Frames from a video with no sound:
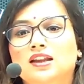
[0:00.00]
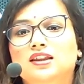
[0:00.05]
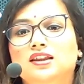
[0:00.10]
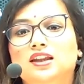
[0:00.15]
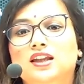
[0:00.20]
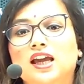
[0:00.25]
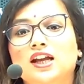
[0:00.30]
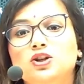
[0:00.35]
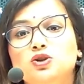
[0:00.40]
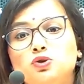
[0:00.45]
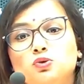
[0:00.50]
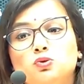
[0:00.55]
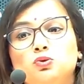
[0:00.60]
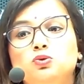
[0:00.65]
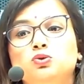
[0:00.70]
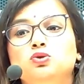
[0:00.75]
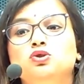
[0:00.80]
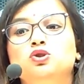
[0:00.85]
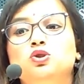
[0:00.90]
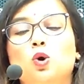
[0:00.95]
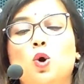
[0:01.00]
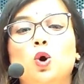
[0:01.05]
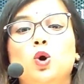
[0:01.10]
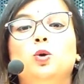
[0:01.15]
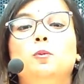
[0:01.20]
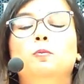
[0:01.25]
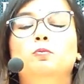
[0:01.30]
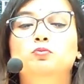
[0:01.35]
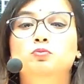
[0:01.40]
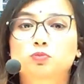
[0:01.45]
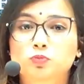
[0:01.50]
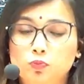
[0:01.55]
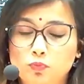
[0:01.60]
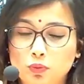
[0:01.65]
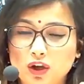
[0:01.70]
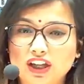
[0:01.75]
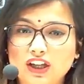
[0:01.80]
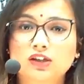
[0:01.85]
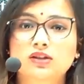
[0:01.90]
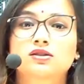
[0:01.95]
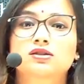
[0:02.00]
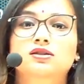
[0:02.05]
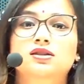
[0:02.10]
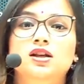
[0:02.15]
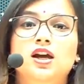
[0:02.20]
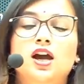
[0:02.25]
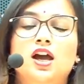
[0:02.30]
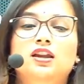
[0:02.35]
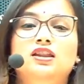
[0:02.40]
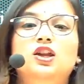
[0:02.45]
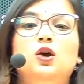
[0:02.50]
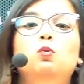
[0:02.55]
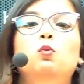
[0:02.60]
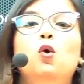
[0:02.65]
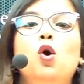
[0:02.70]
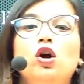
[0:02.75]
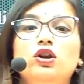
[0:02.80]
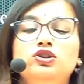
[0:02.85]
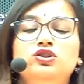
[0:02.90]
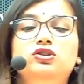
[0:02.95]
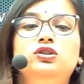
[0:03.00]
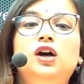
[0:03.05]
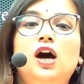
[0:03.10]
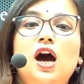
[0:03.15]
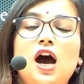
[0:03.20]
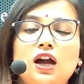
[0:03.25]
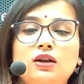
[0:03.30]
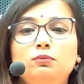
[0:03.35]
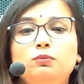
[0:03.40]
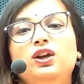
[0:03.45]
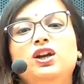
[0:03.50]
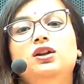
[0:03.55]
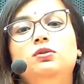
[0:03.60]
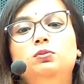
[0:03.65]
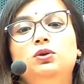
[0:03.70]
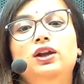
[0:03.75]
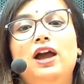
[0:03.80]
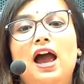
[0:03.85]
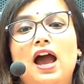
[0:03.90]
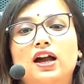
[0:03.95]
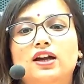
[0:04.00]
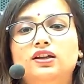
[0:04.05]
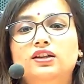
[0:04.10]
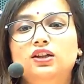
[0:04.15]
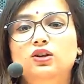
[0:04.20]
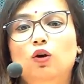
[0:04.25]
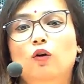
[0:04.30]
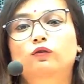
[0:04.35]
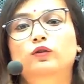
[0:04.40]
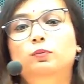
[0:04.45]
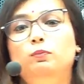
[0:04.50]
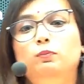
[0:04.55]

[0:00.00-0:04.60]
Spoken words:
They do so because they want the unbearable agony of the